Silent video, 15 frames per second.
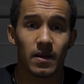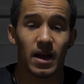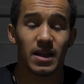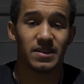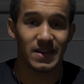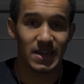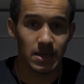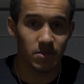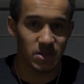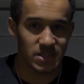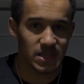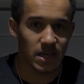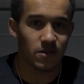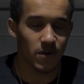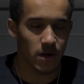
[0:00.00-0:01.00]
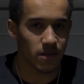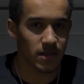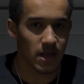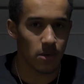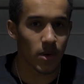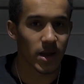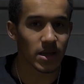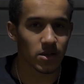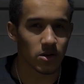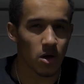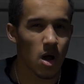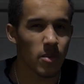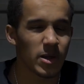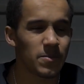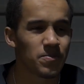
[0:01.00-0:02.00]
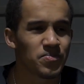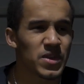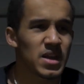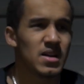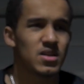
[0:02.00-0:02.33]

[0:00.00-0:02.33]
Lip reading: And to keep me safe under that weight, you know what I mean?